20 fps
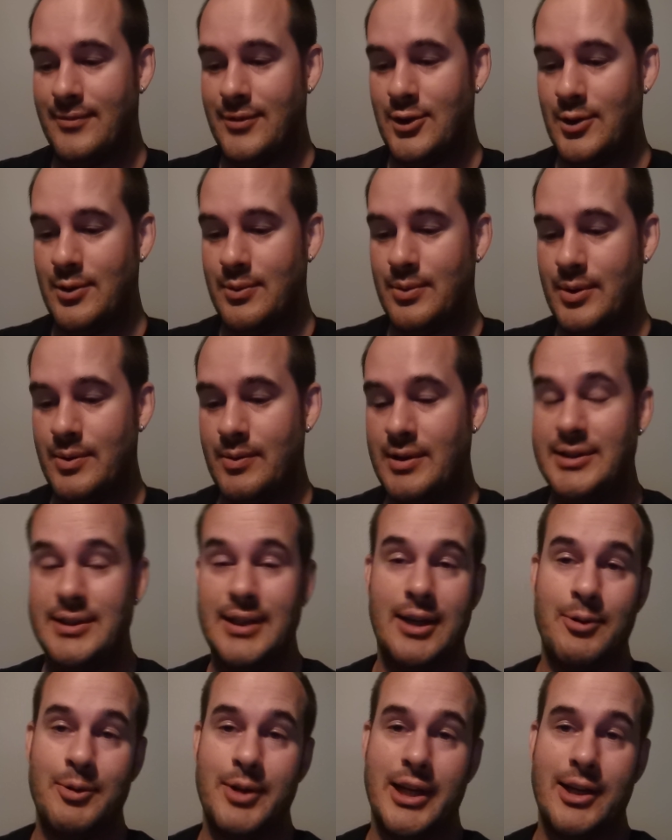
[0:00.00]
So we will
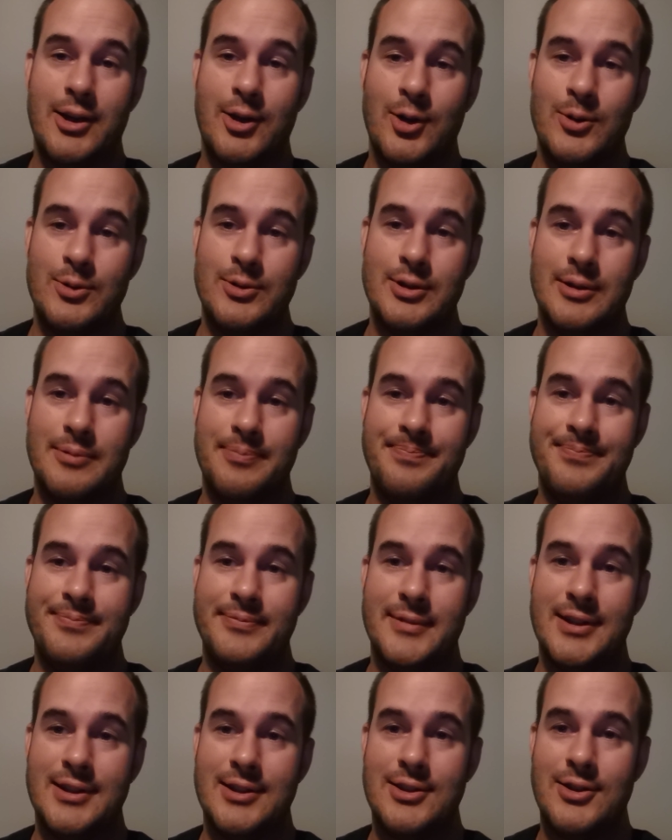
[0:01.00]
see how that goes.
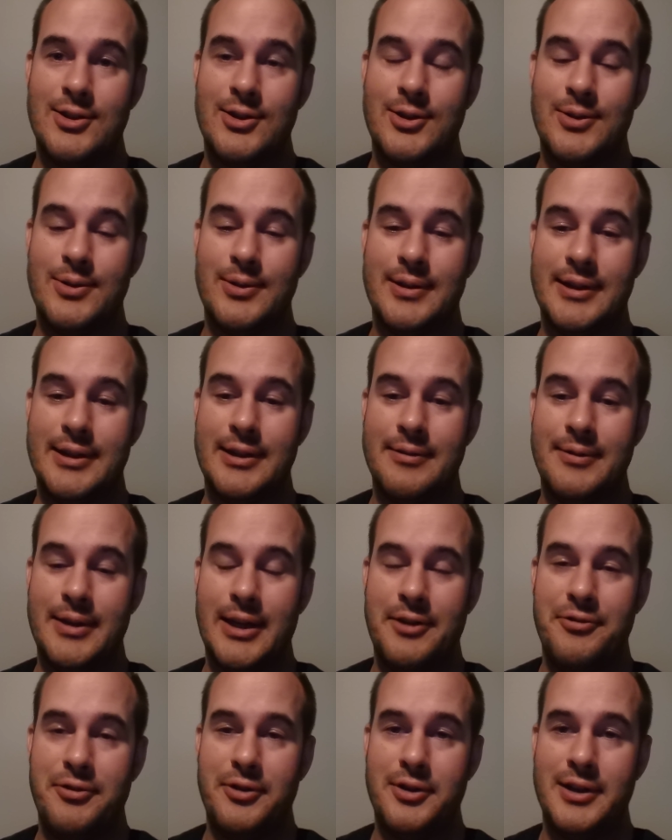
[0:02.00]
So
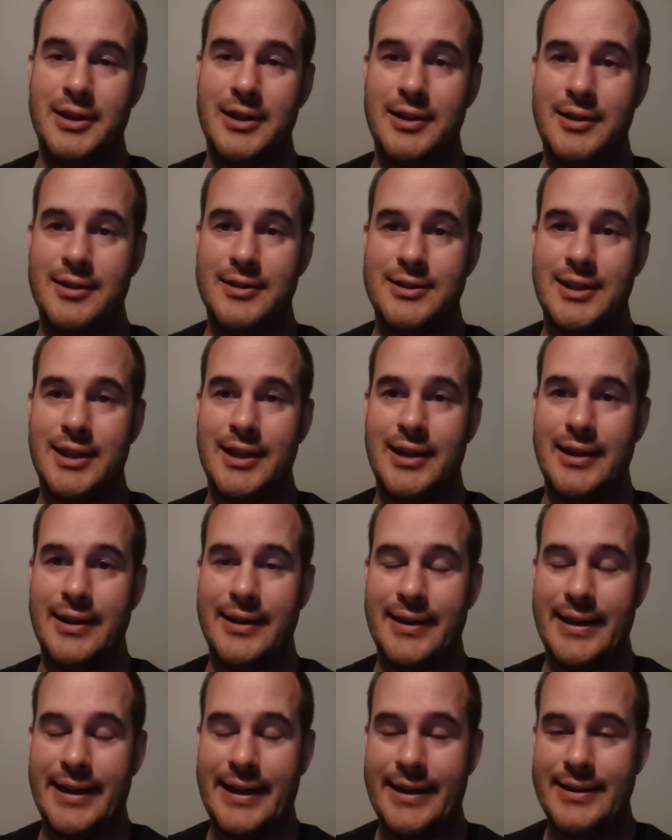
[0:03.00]
if you're interested
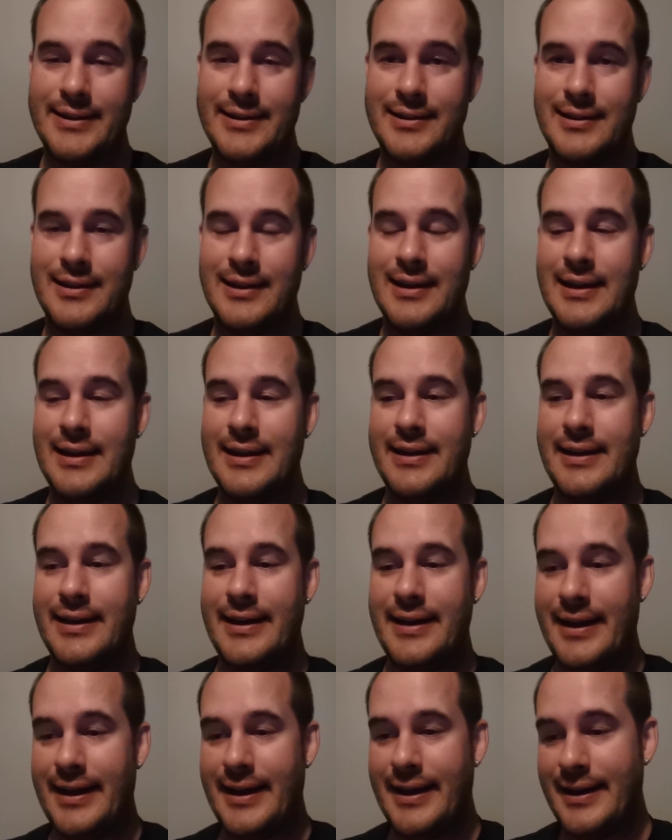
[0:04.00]
in that,
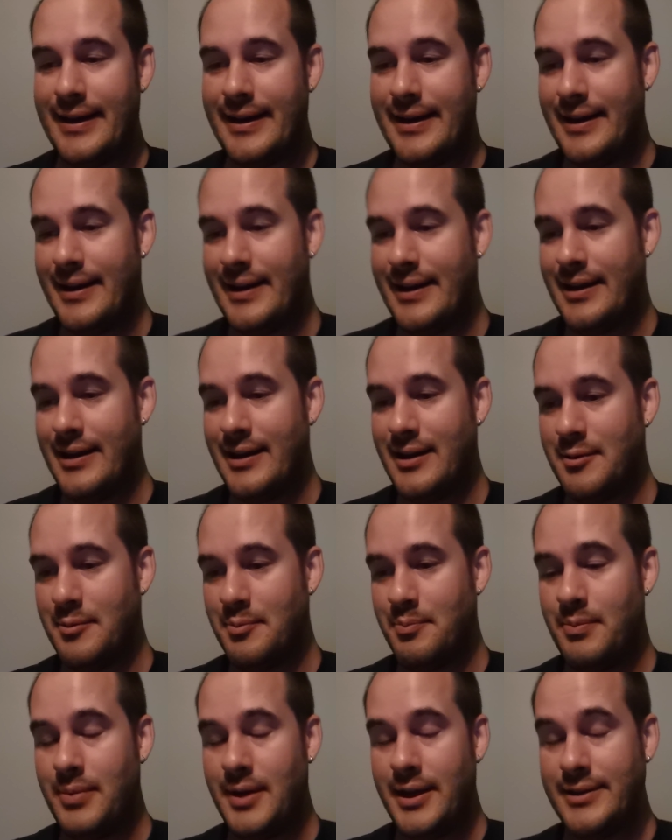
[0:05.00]
then
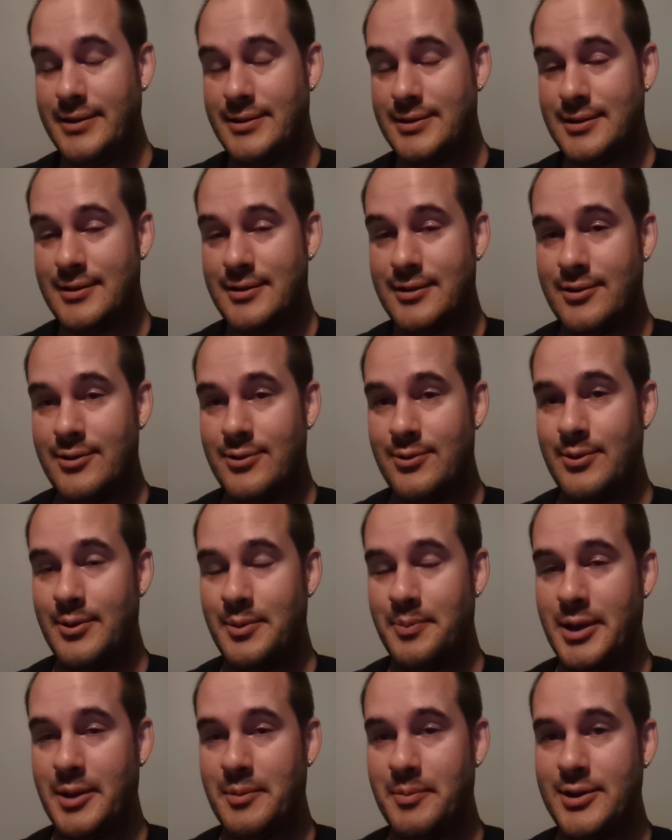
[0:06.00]
please
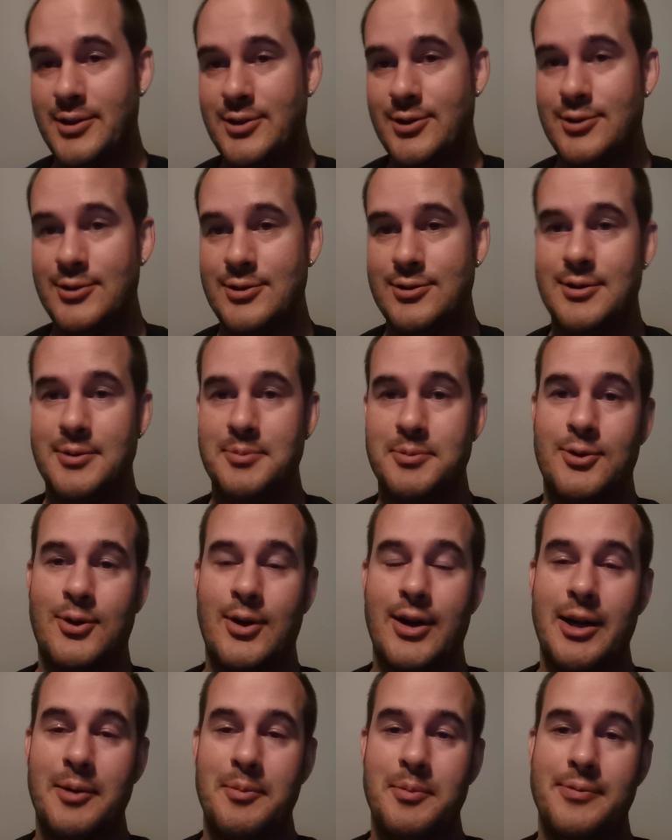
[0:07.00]
remember to
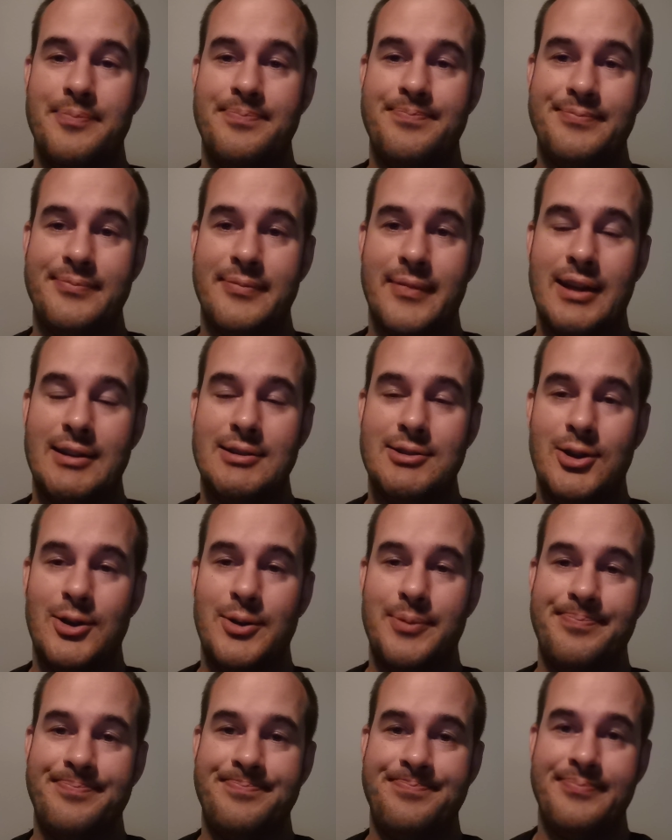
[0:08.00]
subscribe.
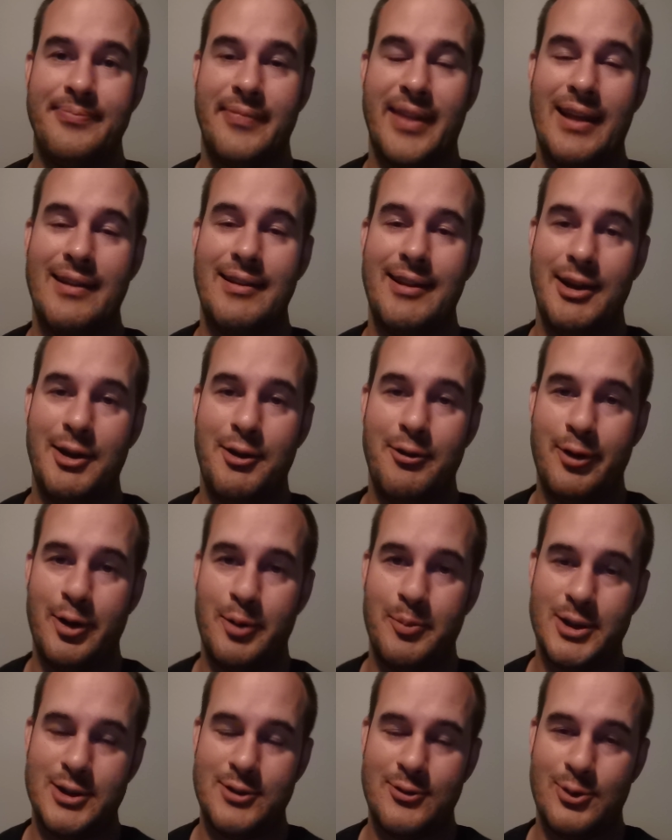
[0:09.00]
So thank you
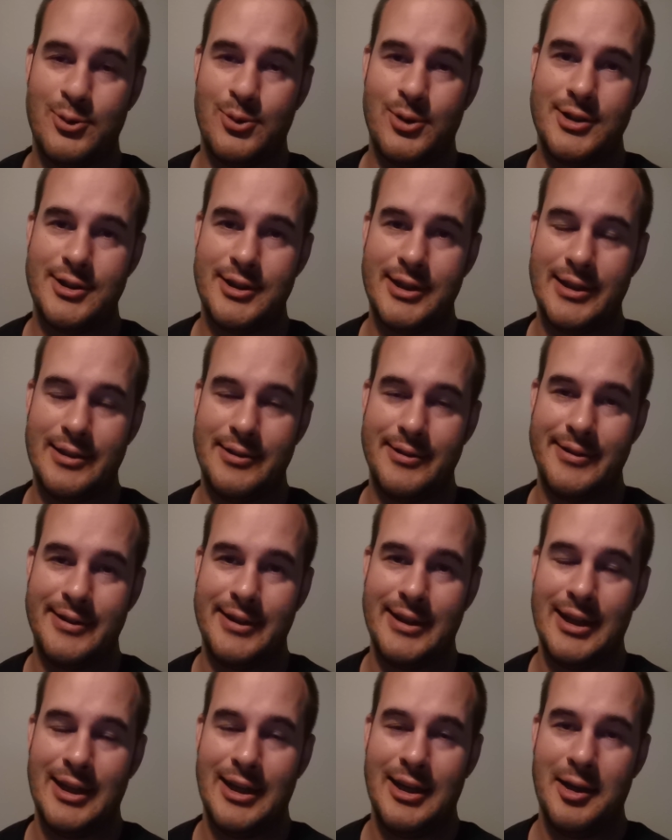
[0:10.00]
very much for watching.
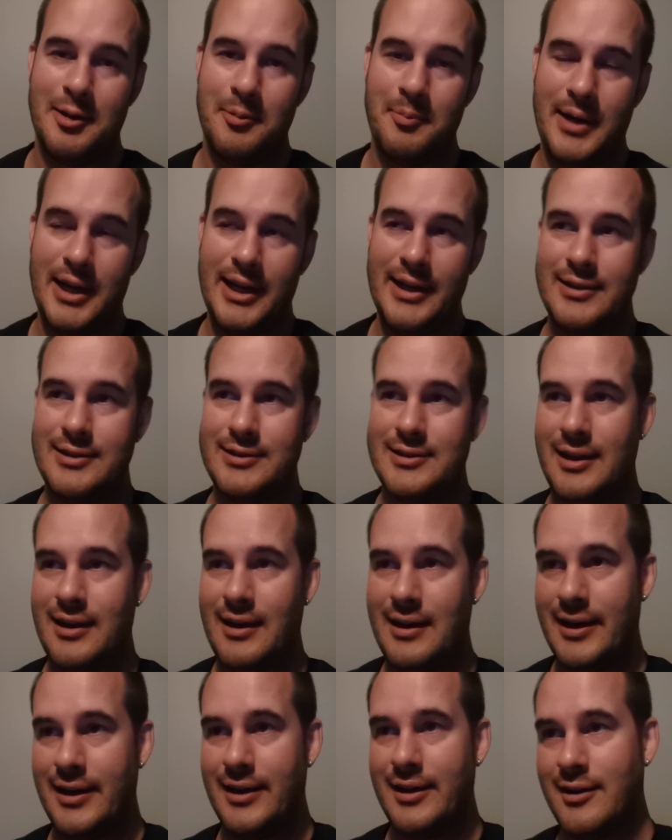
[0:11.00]
Please
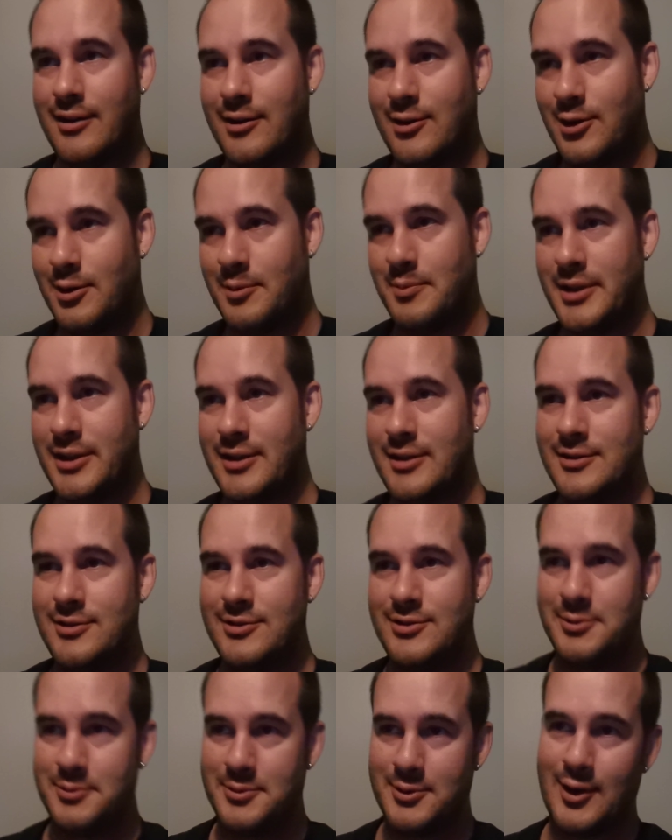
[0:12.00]
like, comment,
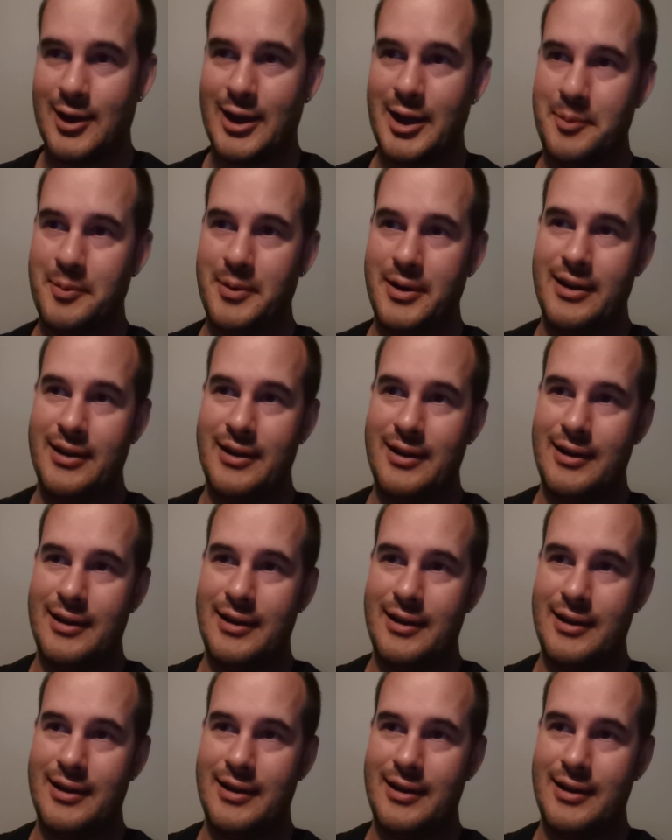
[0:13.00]
subscribe,